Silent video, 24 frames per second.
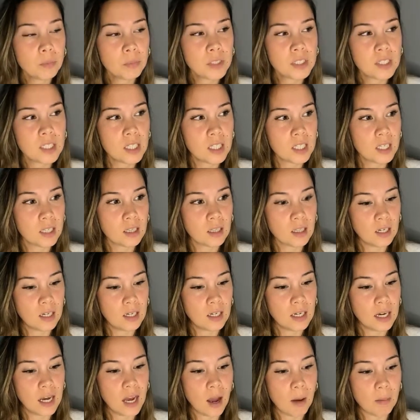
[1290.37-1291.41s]

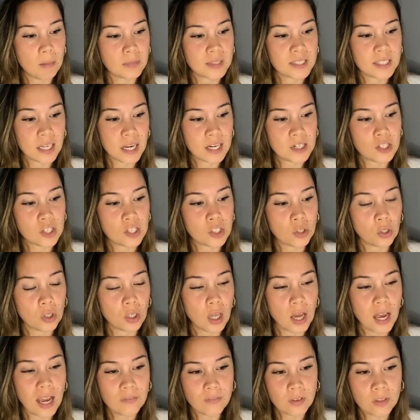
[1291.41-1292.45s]
particular stage in your
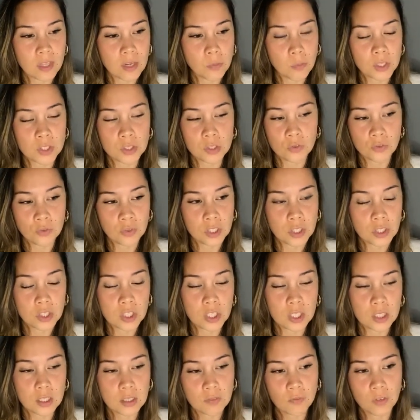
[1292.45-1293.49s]
life. And then once you
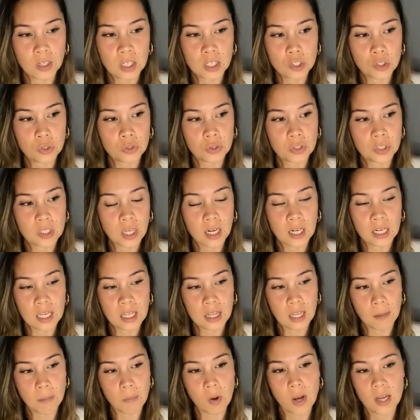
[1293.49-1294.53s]
finish your
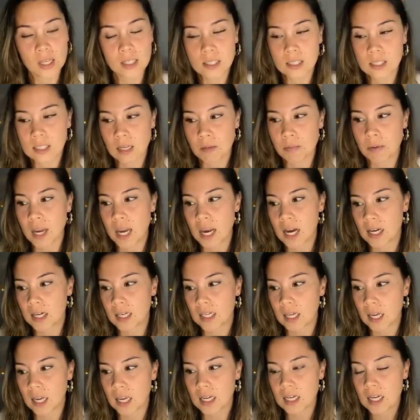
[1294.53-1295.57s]
studying, they might step out
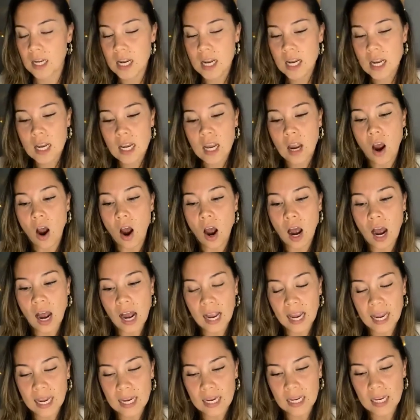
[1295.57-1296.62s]
again.
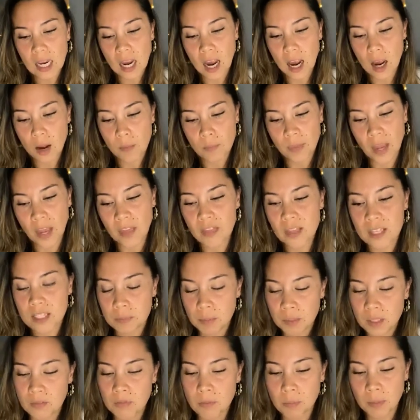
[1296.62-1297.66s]
And there's
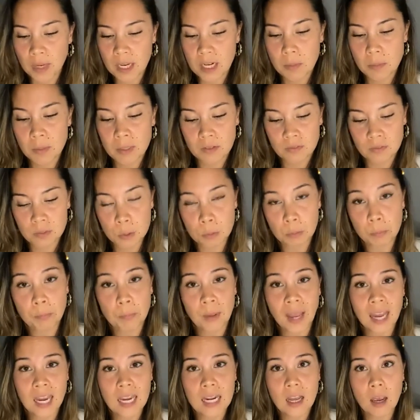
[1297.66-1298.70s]
been a bit of
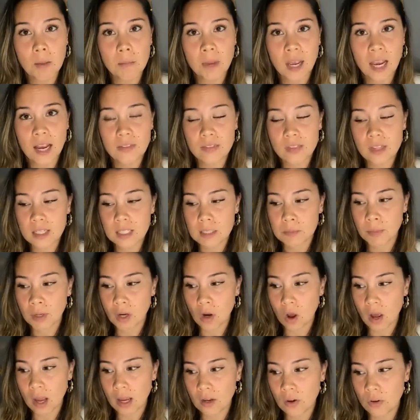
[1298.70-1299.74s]
debate about this, but
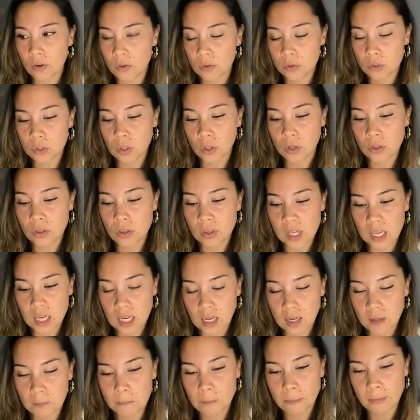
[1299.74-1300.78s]
I also
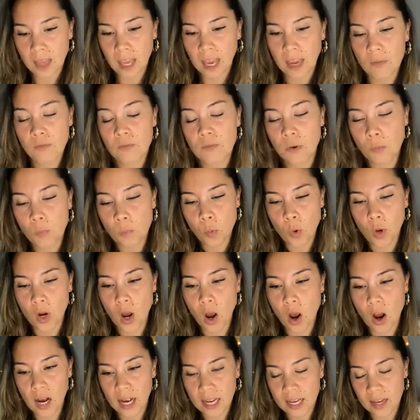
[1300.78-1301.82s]
think, from
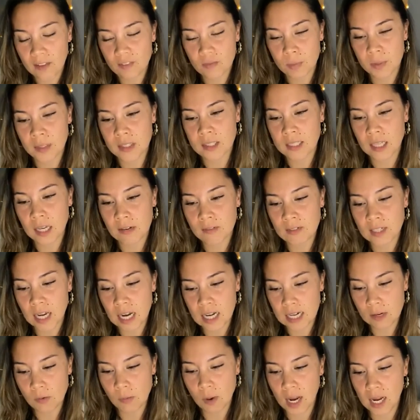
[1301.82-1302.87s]
what I have perceived
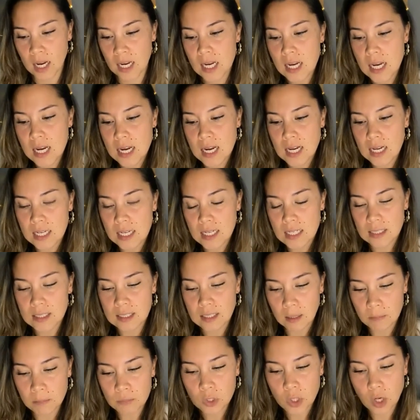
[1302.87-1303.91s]
anyway,
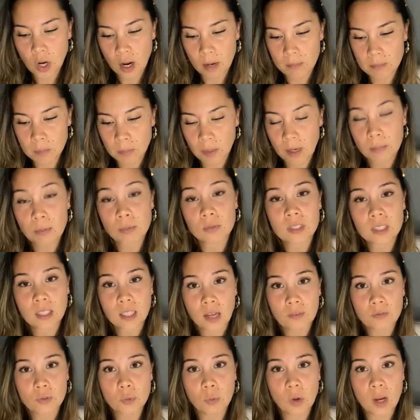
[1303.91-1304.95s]
sometimes people's
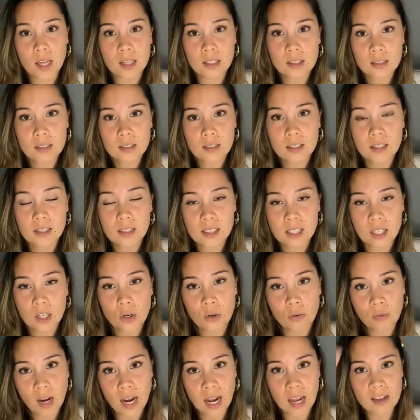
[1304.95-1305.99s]
loved ones
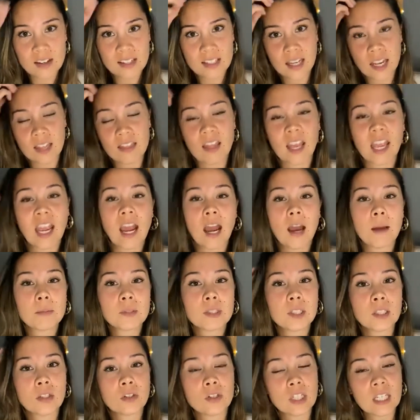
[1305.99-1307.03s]
stick around and they are
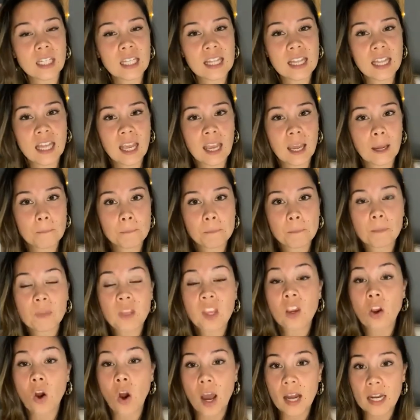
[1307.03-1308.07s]
absolutely there
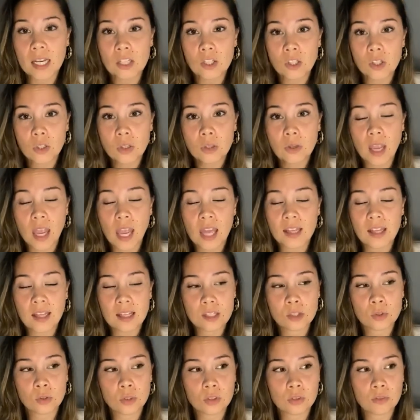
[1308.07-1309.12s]
guiding you, and
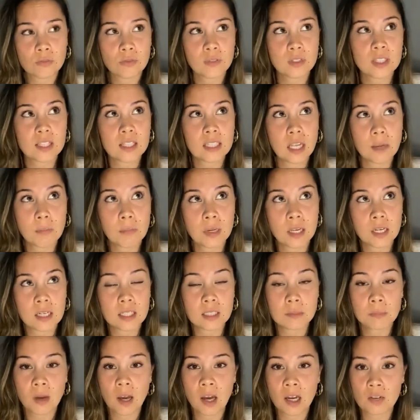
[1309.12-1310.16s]
they sort of step in
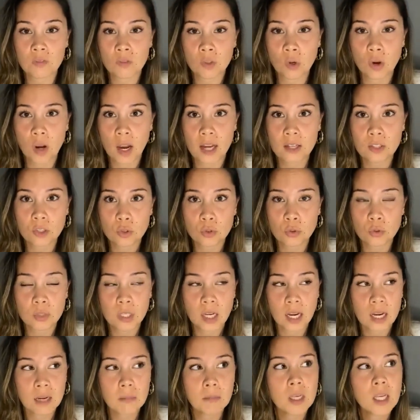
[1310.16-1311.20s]
as part of your astral
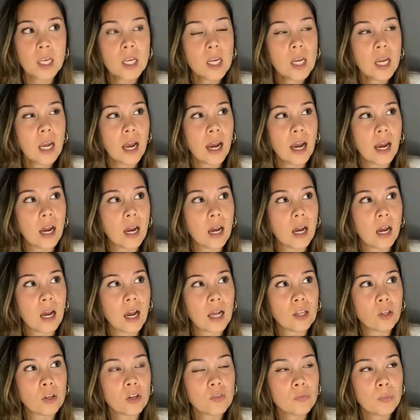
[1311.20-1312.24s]
team.
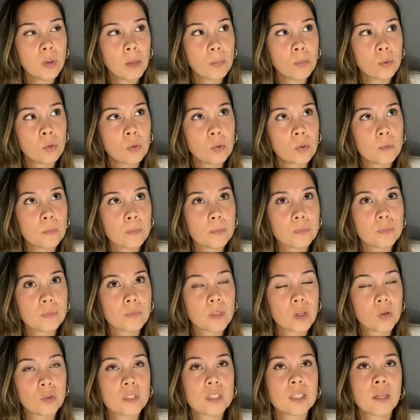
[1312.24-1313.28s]
A lot of people,
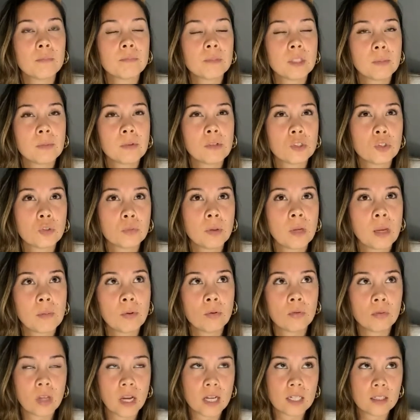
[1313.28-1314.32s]
or some spiritual
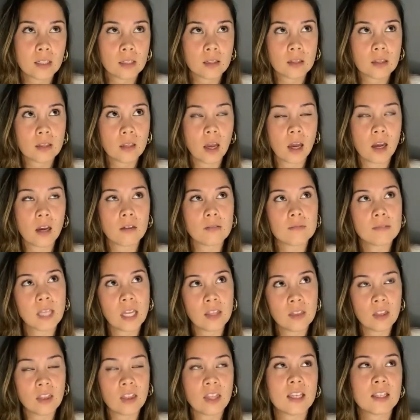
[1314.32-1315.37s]
people, like to
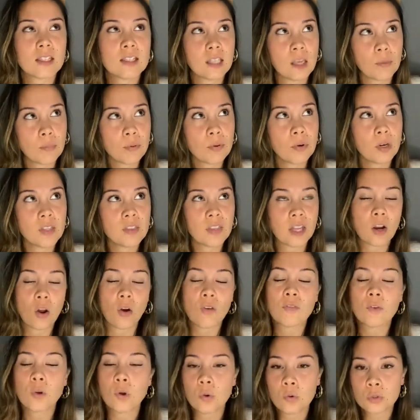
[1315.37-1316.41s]
say that they're separate. Then
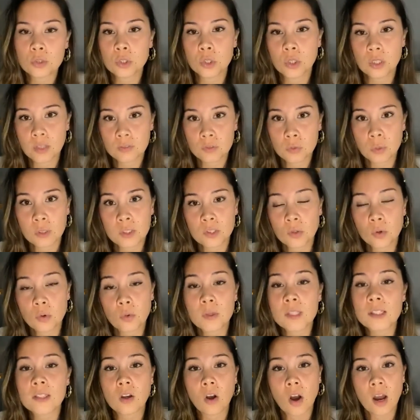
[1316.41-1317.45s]
of course your loved ones are
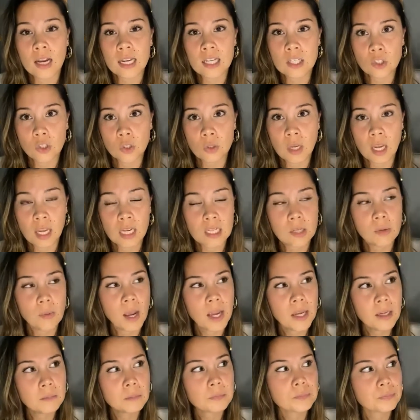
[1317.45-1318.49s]
always guiding you
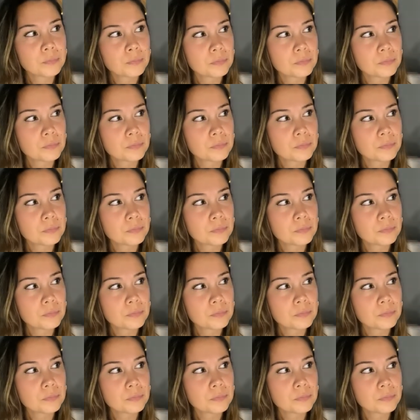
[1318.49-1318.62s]
anyway.